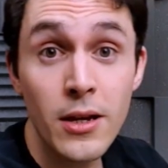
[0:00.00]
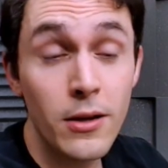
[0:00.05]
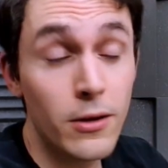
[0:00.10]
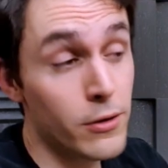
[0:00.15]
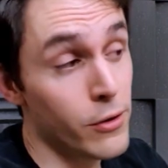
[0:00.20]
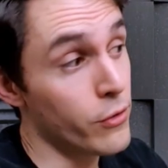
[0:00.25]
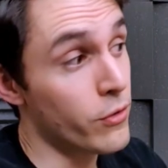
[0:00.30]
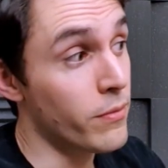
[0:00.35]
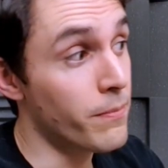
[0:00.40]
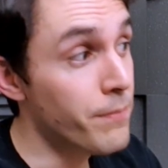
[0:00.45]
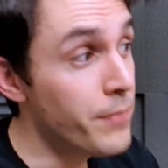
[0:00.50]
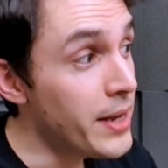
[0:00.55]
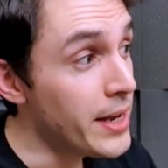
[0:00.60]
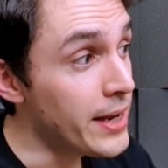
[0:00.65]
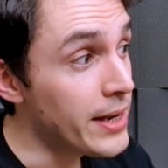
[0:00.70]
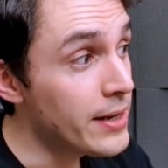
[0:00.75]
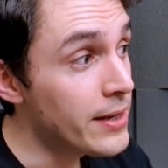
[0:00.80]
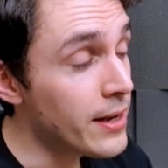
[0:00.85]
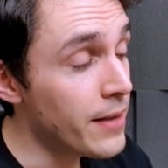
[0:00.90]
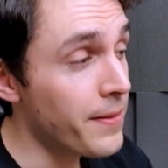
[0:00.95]
look
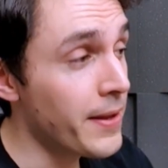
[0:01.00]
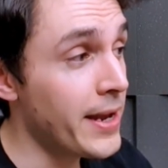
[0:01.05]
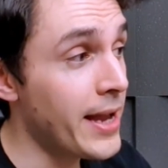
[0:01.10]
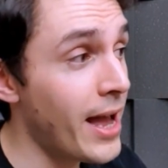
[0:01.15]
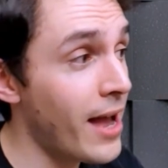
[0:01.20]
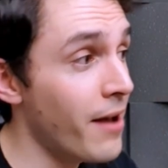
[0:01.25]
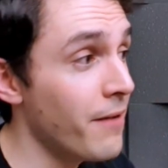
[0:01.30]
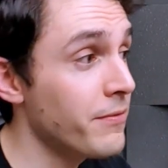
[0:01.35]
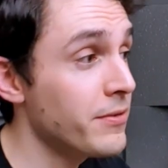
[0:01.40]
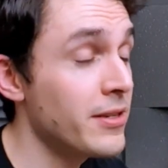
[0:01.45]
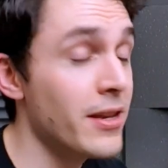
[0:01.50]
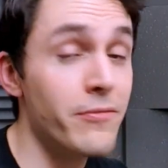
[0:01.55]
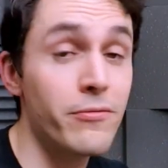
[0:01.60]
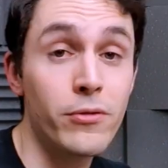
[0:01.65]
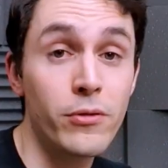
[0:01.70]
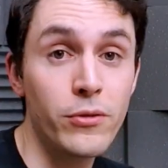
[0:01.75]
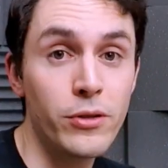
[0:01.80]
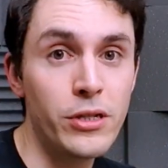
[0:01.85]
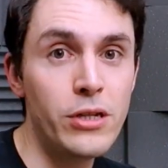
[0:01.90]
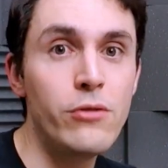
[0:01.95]
big and they have
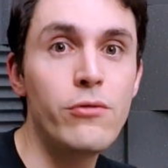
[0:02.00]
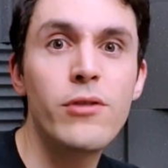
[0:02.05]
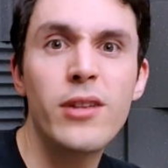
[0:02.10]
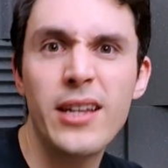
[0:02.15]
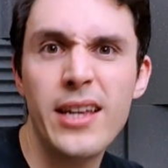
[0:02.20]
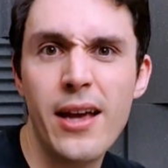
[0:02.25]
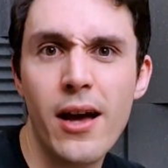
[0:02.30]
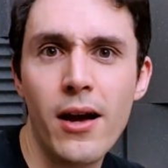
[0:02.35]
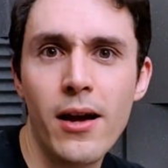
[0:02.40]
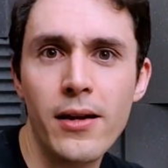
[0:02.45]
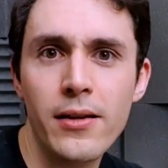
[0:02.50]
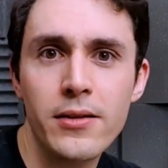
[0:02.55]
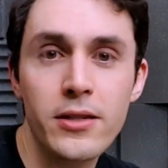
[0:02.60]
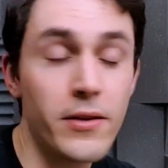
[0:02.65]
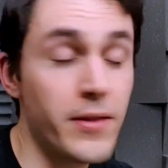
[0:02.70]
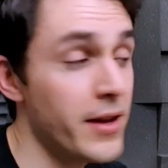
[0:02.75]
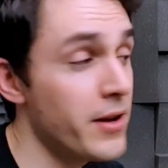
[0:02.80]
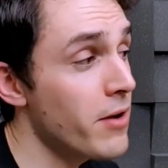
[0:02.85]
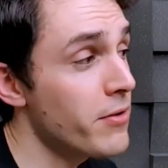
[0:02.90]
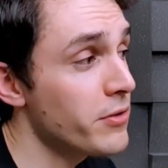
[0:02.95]
several nuclei. So
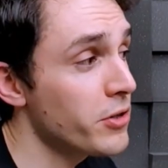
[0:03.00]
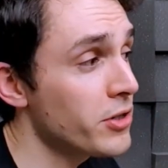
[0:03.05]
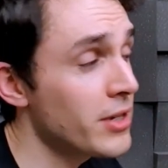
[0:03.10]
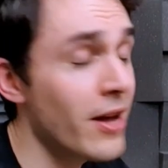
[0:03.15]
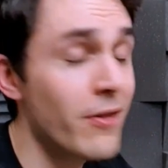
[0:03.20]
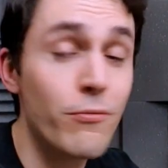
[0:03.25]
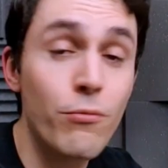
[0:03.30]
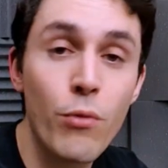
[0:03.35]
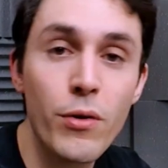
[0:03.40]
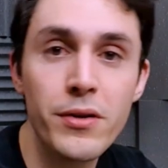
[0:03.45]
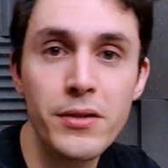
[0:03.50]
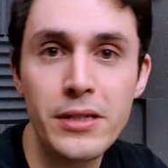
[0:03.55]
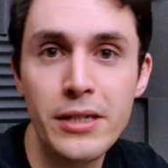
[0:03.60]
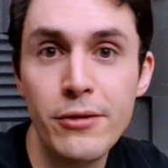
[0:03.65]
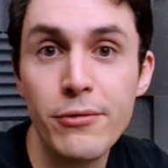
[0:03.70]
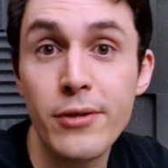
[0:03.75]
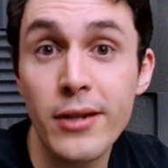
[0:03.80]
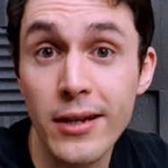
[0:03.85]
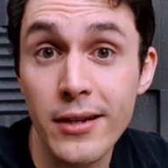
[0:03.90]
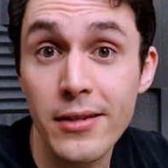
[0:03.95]
they don't just have one
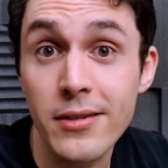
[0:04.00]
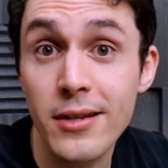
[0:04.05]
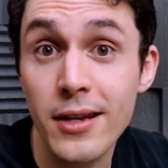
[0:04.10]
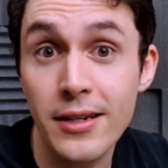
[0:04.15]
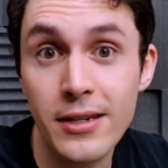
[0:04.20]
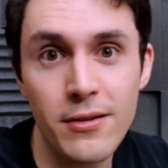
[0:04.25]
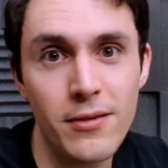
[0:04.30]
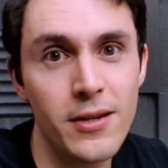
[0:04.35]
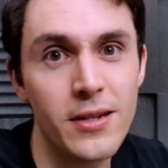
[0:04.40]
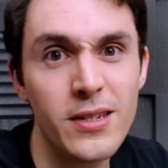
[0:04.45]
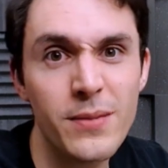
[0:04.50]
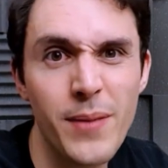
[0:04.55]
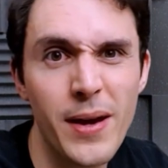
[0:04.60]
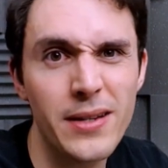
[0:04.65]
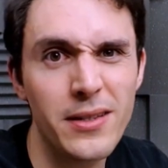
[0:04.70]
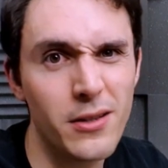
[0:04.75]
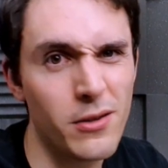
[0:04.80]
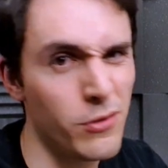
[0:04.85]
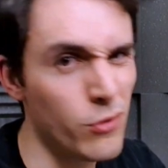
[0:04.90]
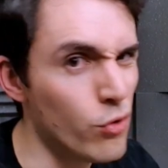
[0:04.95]
nucleus like you'd
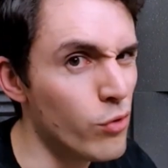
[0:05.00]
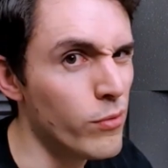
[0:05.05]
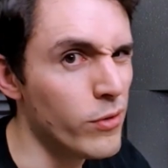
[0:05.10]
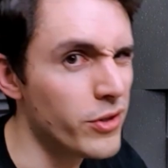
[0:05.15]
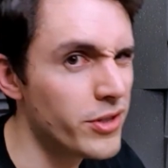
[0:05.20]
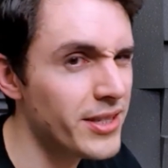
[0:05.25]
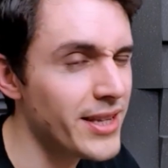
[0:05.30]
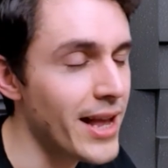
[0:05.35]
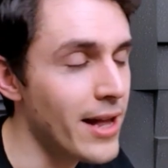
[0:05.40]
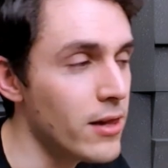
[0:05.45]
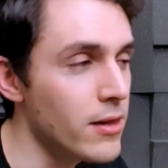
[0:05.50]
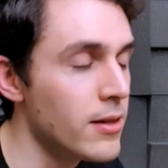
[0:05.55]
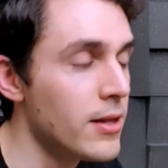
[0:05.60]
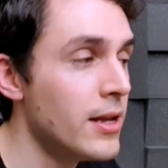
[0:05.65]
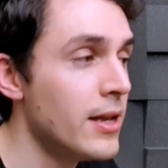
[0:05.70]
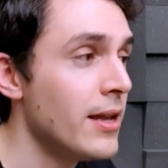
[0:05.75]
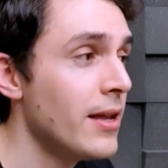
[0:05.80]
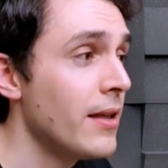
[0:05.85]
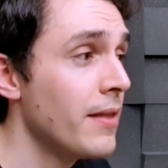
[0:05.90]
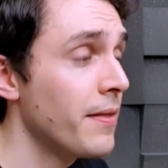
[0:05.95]
expect in a normal cell.
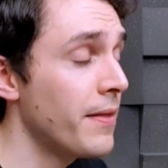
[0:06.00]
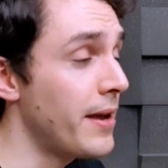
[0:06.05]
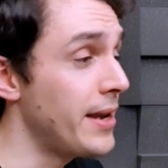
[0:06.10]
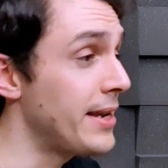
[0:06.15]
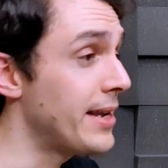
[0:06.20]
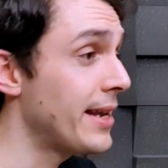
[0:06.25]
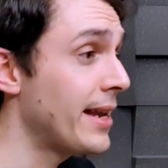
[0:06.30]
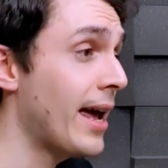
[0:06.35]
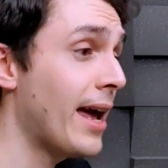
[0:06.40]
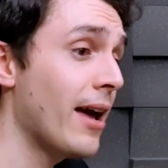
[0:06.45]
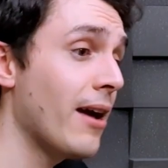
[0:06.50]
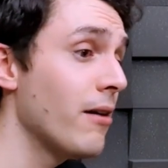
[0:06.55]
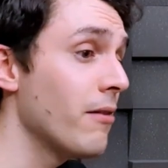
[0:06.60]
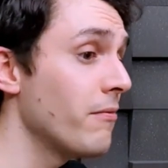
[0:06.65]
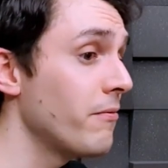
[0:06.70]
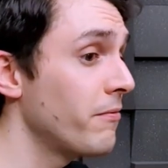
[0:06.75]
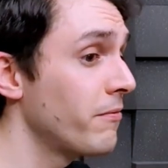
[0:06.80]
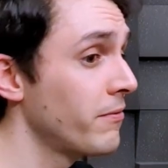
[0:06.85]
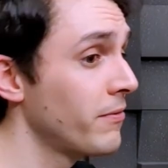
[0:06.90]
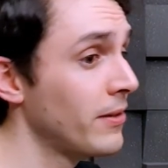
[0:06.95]
They can
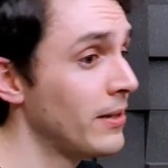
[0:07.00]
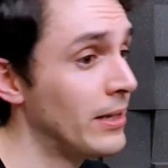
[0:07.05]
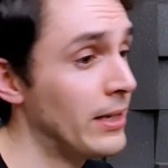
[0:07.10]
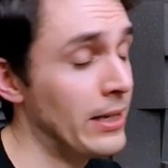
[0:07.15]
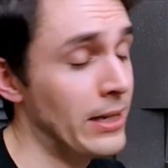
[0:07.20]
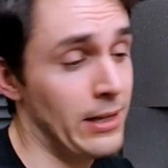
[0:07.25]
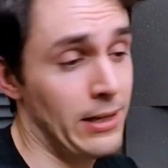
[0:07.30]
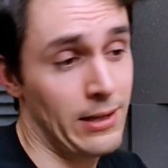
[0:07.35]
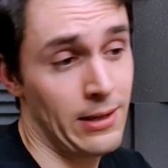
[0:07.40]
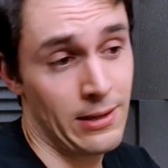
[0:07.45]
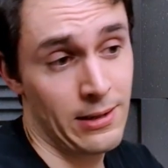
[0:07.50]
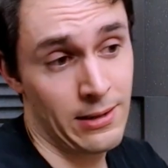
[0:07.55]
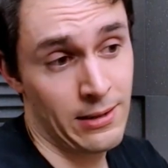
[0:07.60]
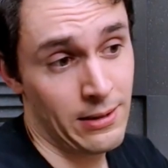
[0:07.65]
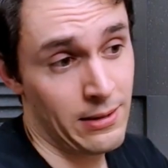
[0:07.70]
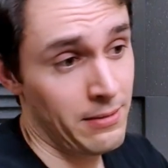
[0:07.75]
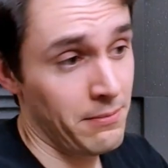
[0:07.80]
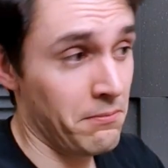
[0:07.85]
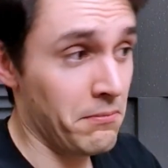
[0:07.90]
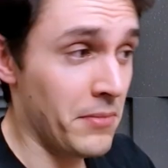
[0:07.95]
have
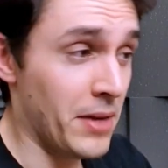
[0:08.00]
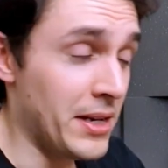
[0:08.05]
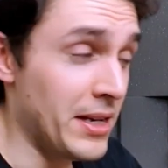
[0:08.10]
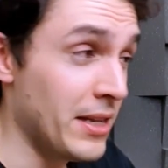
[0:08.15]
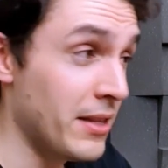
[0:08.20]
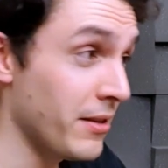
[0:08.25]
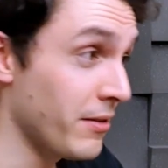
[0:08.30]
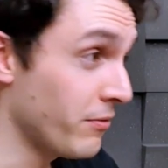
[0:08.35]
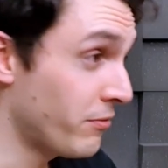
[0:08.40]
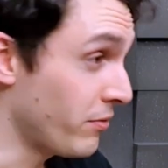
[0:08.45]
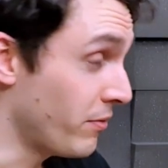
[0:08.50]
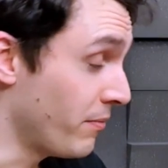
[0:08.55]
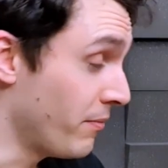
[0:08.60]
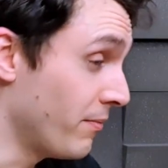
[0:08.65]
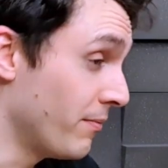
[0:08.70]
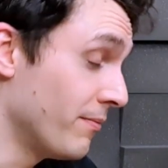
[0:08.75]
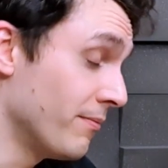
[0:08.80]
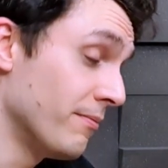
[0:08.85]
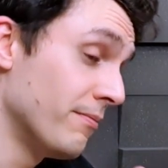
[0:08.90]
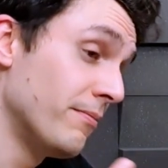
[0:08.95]
anything
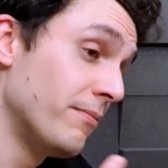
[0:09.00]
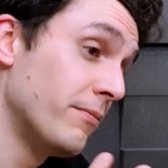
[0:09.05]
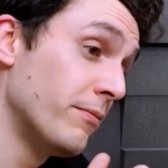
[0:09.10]
from